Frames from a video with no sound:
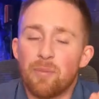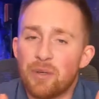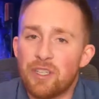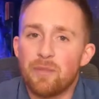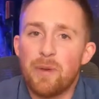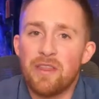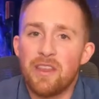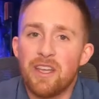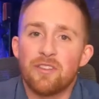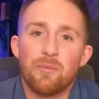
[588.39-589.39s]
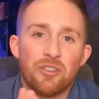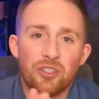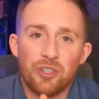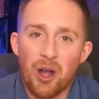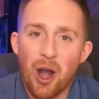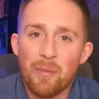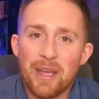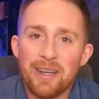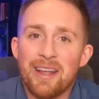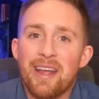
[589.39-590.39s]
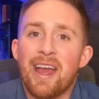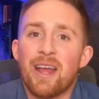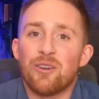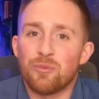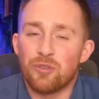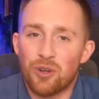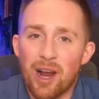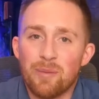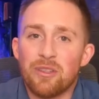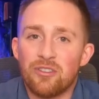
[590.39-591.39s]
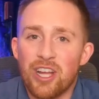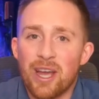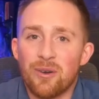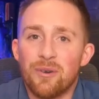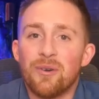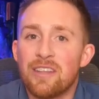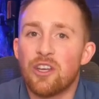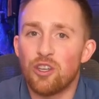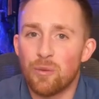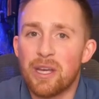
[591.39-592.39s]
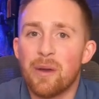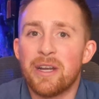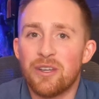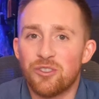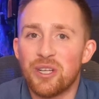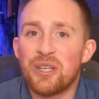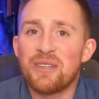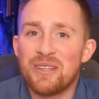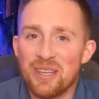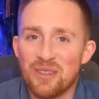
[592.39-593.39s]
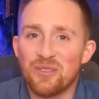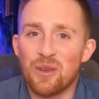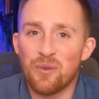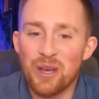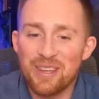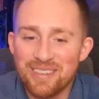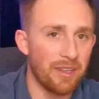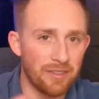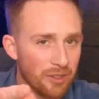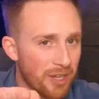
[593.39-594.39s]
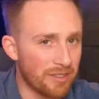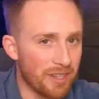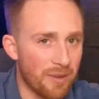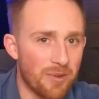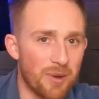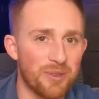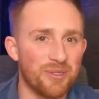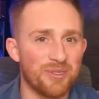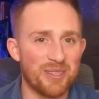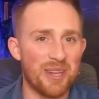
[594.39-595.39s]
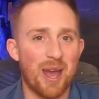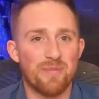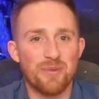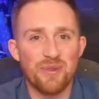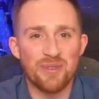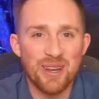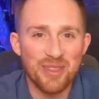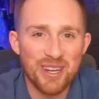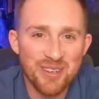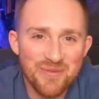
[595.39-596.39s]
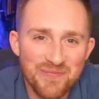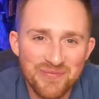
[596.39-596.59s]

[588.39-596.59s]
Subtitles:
Again, to participate in this, make sure you comment and are subscribed to the channel. That's how you can become an entrant in this giveaway. Until next time, folks, happy reefing out there.